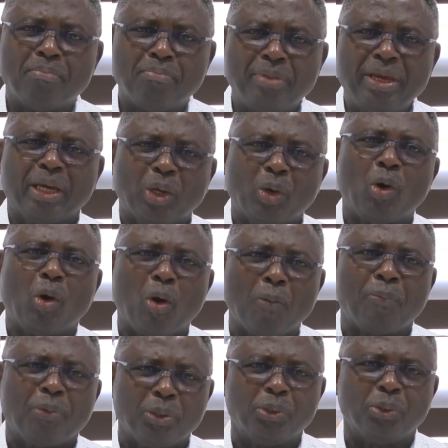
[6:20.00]
make
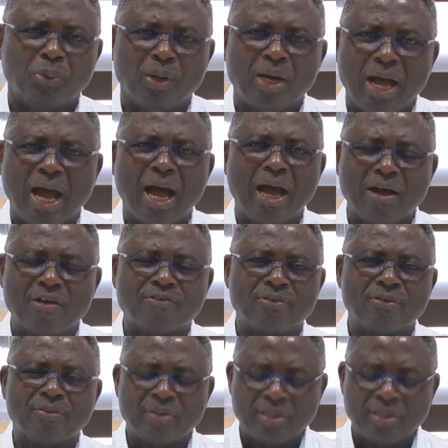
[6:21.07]
up you have